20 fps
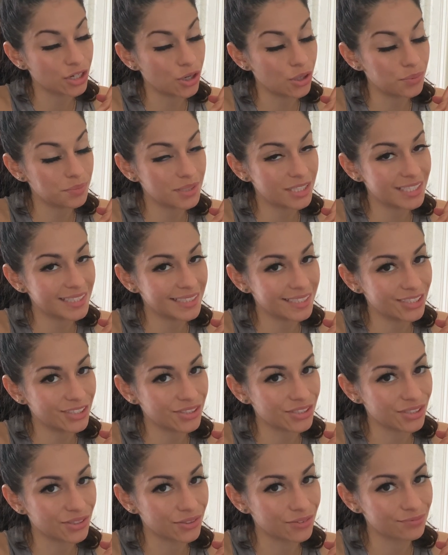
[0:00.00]
hope to see you
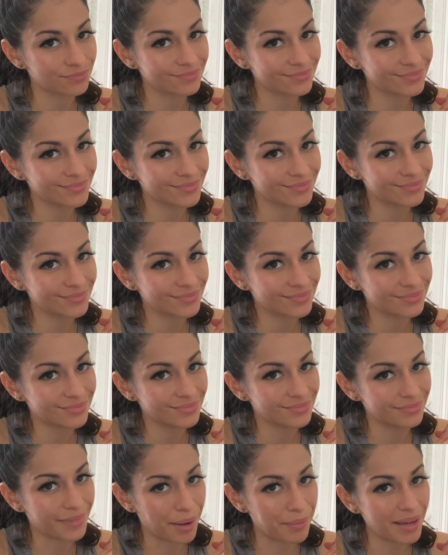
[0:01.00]
soon.
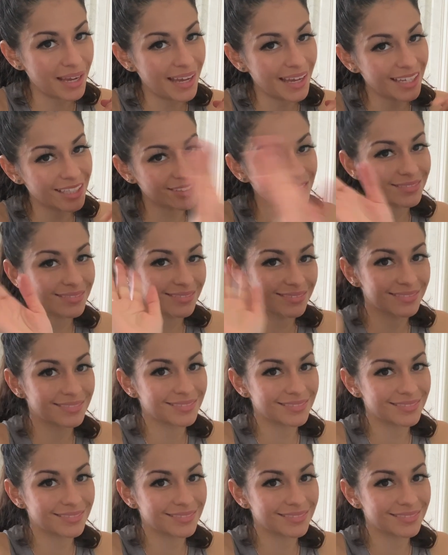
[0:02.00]
Bye bye.